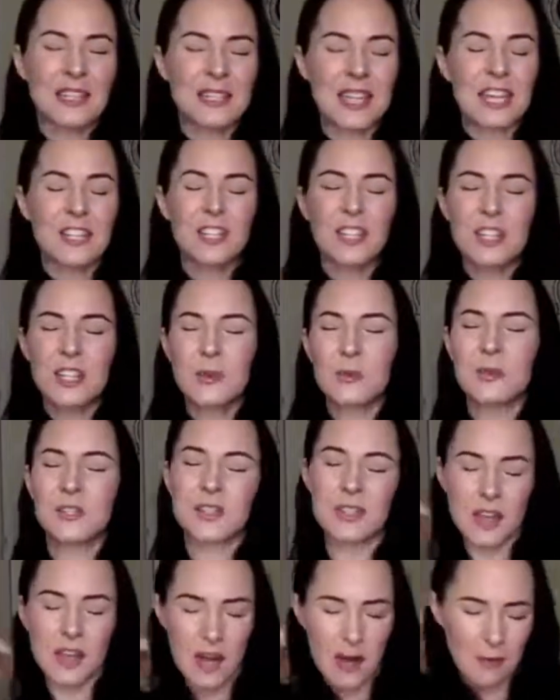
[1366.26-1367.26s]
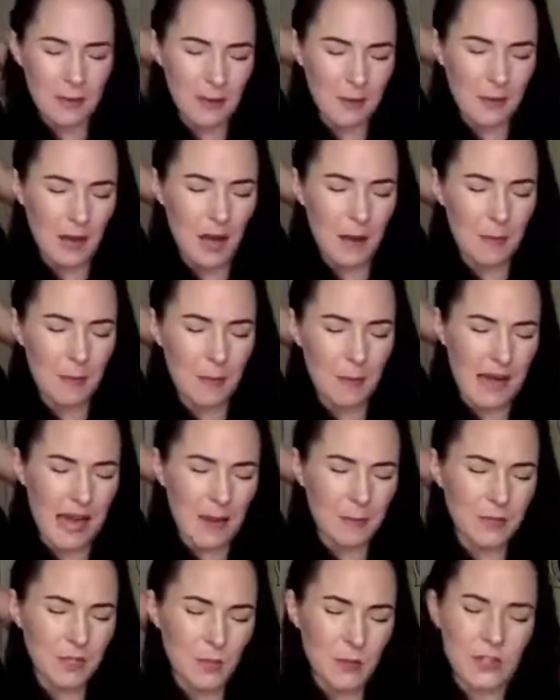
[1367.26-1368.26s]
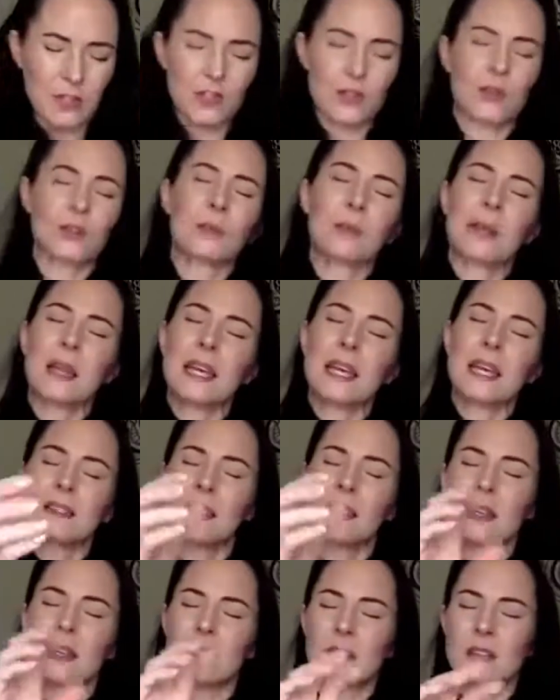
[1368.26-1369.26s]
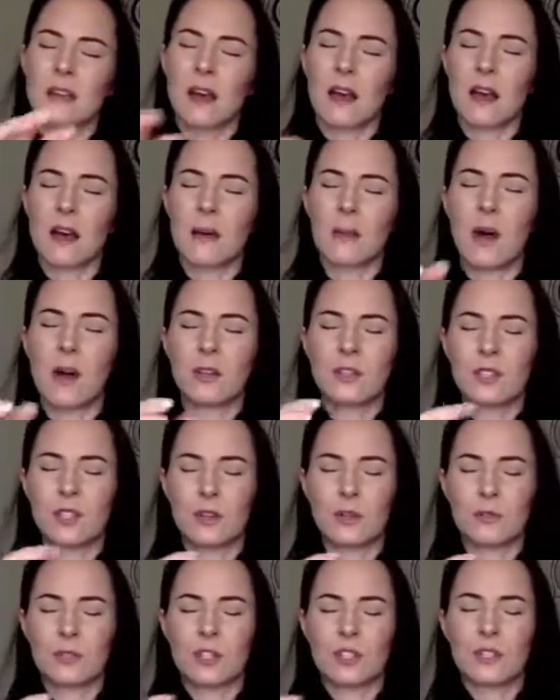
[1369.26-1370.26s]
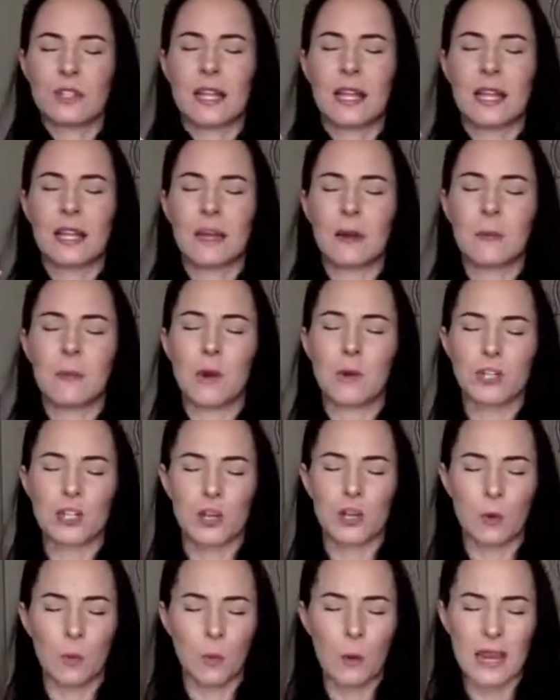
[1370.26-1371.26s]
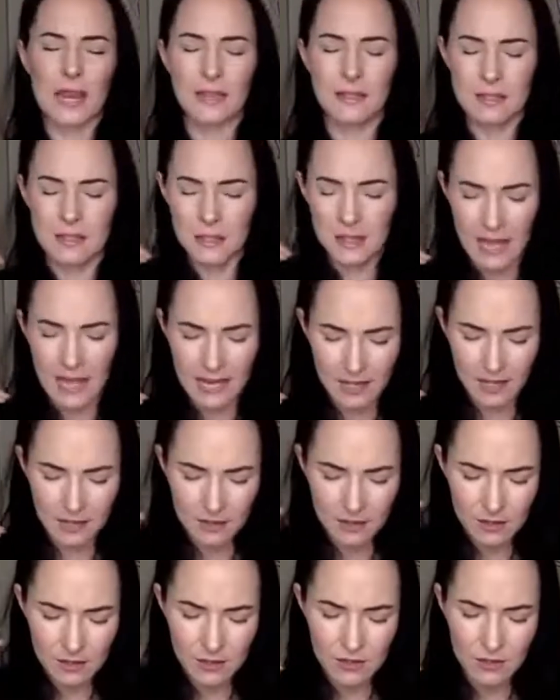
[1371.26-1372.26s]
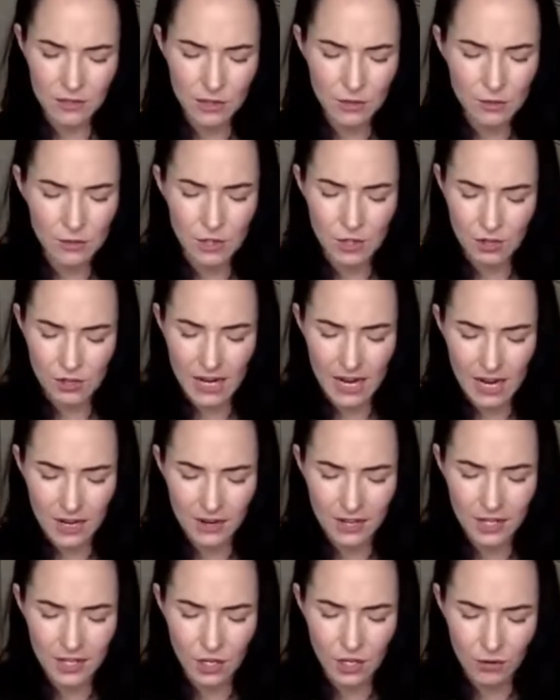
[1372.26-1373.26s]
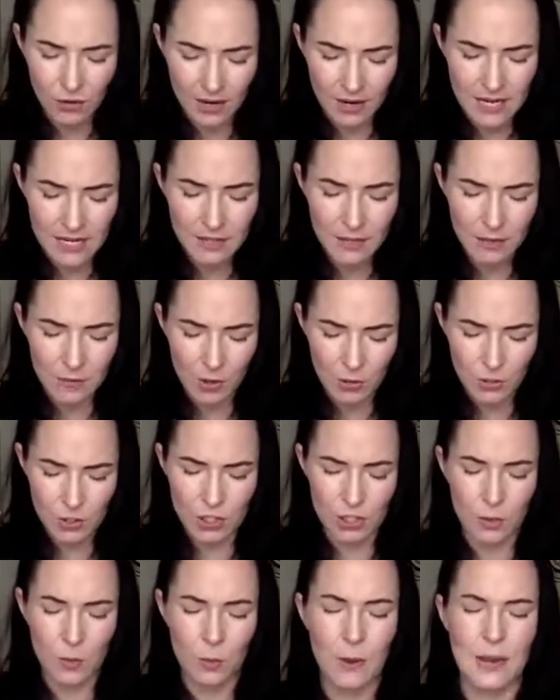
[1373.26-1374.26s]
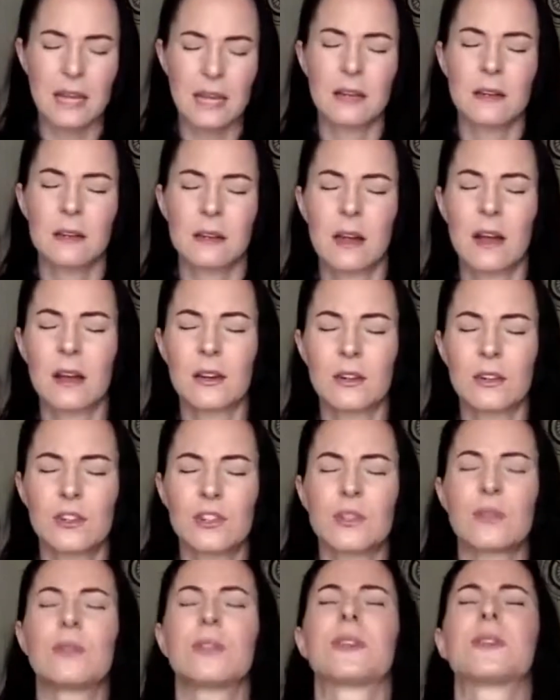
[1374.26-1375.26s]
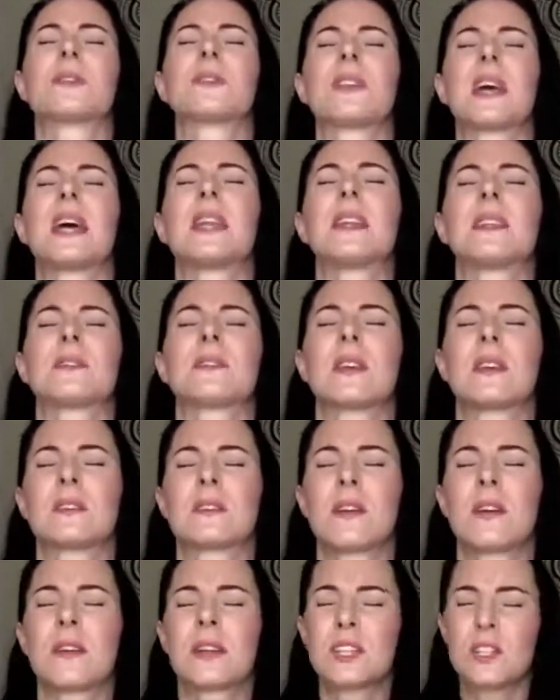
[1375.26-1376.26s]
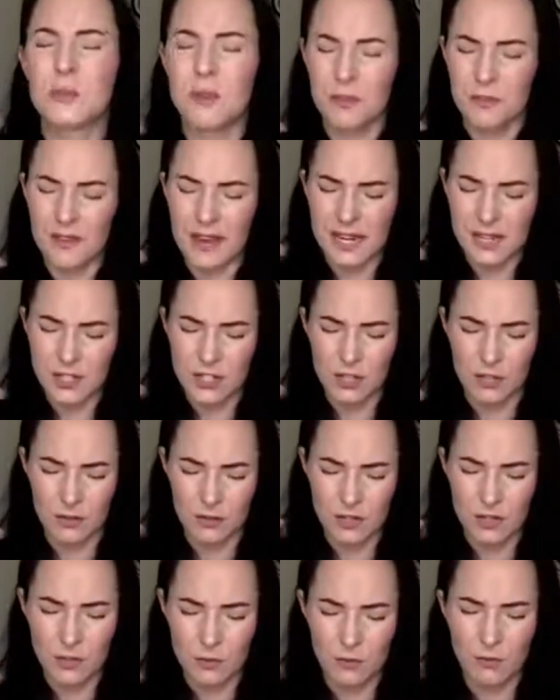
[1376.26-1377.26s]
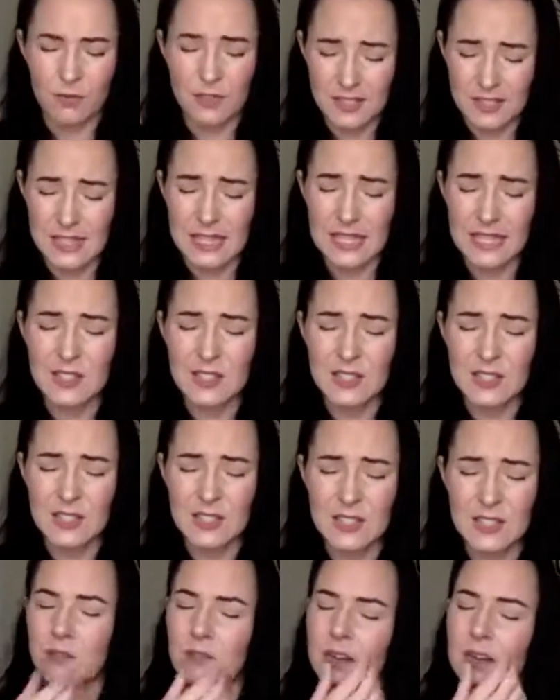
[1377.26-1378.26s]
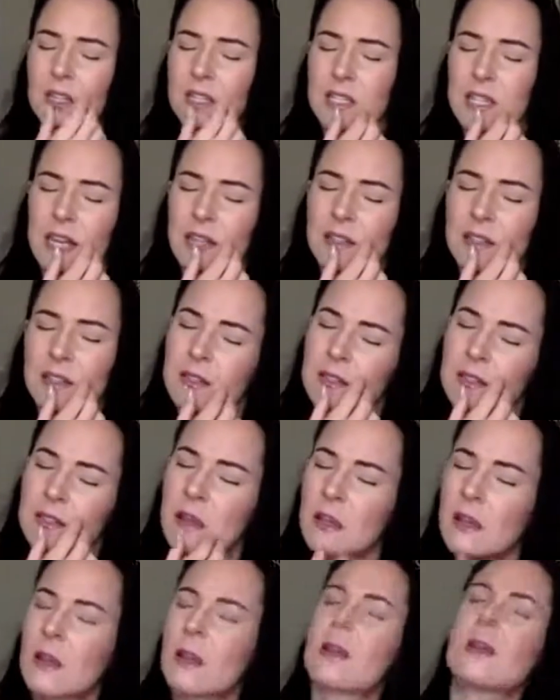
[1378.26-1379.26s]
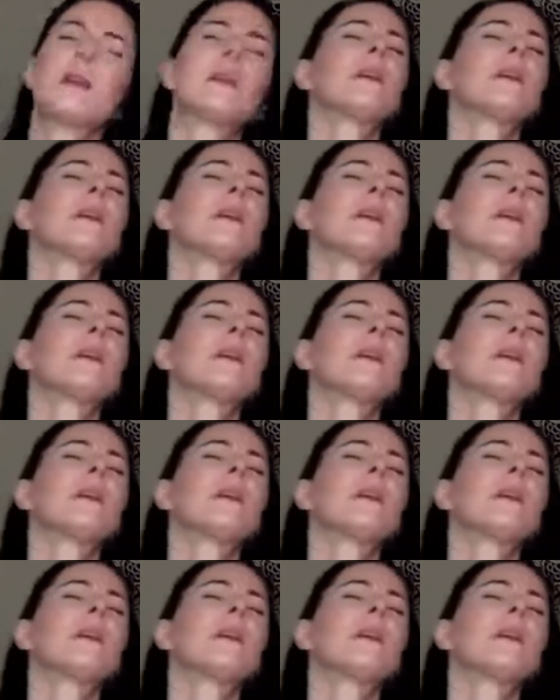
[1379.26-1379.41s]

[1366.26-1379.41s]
The tension that was in the upper back between the shoulder blades is also just like an emotional weight. Like you're carrying a great emotional weight on your shoulders, and it's starting to affect you physically. It's becoming very dense.